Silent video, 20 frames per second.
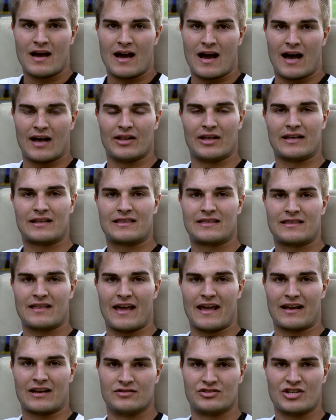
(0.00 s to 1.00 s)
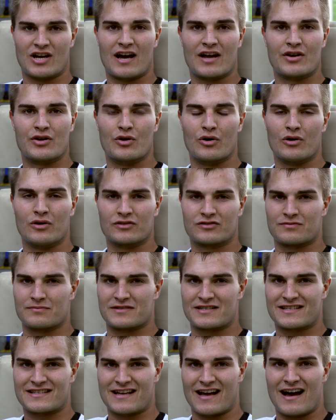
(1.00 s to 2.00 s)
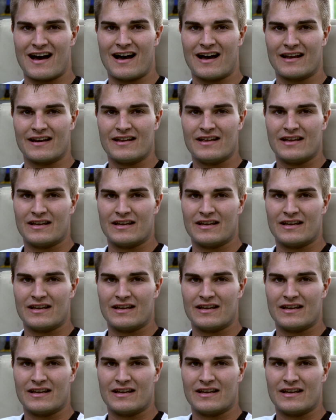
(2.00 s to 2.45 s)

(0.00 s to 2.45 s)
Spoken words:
I'd like to thank John Knowles from Scott.